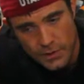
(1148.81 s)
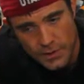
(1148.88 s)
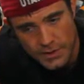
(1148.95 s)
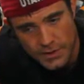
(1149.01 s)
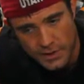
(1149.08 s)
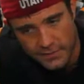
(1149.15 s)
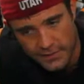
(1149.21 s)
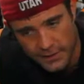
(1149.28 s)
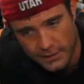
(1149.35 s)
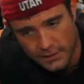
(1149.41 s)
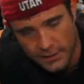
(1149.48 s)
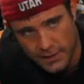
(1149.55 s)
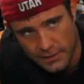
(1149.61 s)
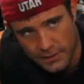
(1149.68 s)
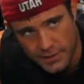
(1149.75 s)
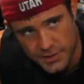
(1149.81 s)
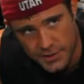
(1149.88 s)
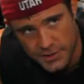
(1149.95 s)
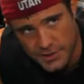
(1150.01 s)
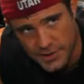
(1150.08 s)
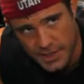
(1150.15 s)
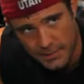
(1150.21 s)
Is it a vinaigrette or is it
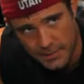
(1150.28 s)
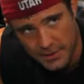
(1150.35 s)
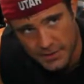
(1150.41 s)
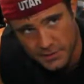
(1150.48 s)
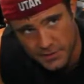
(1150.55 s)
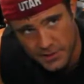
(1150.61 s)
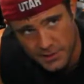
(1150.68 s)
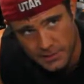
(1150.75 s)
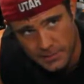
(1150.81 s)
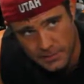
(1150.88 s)
just Thai basil dressing?